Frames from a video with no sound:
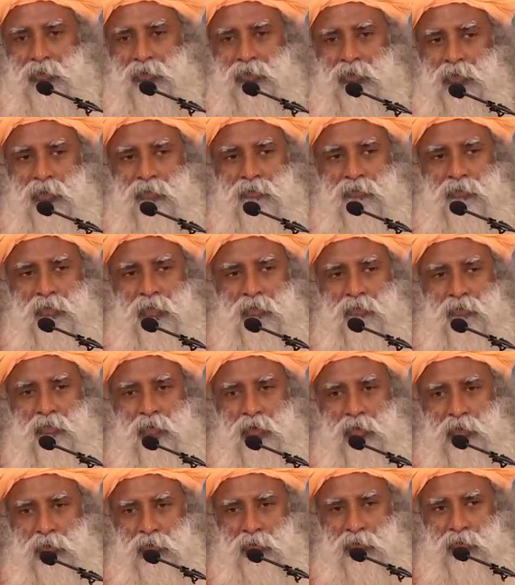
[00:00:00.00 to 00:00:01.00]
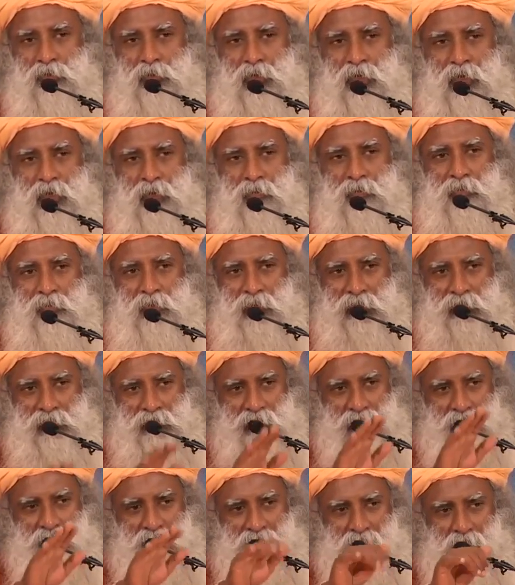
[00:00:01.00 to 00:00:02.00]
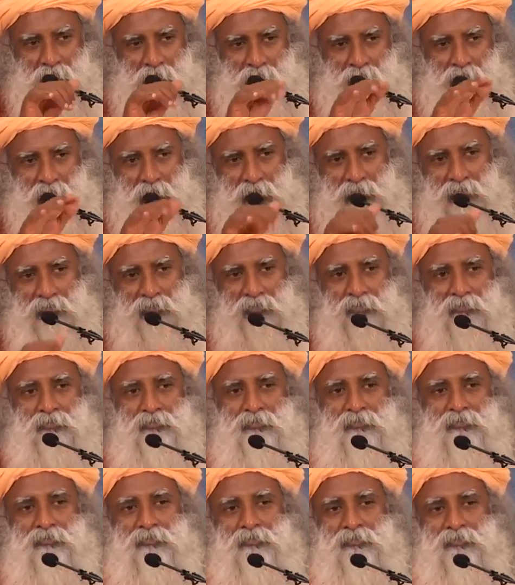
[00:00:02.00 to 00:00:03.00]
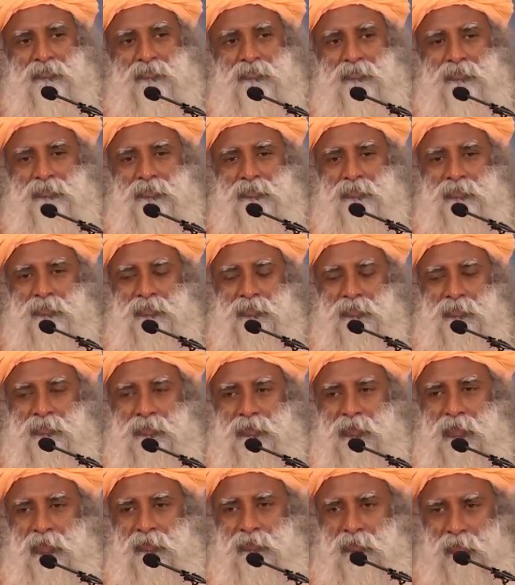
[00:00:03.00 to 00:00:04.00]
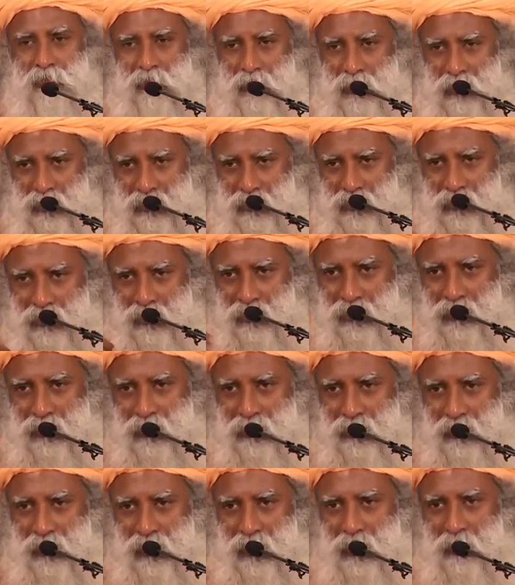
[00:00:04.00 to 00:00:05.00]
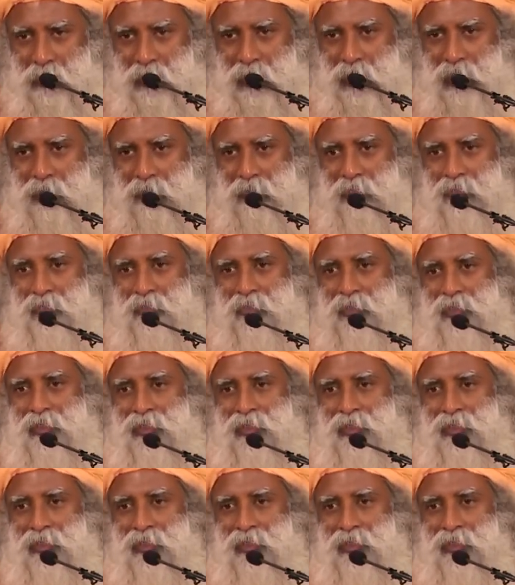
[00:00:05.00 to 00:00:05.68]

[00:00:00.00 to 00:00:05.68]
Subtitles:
So if they want you to come, they'll say Ram Ram. If they want you to go, Ram Ram.